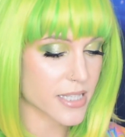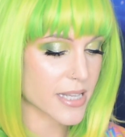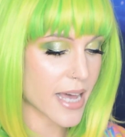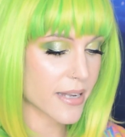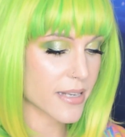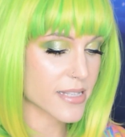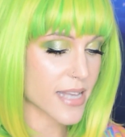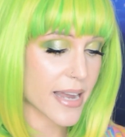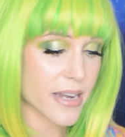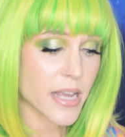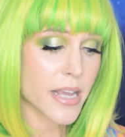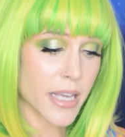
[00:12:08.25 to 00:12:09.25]
and that is
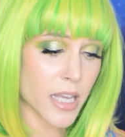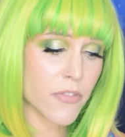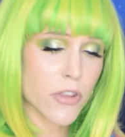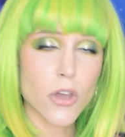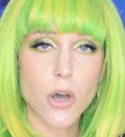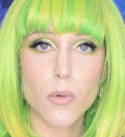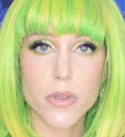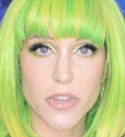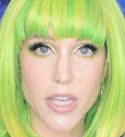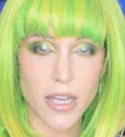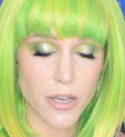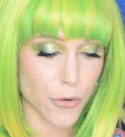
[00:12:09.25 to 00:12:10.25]
that even though
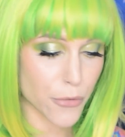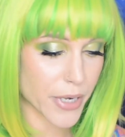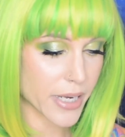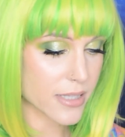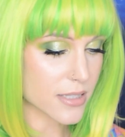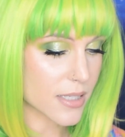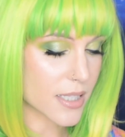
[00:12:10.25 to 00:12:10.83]
the ingredients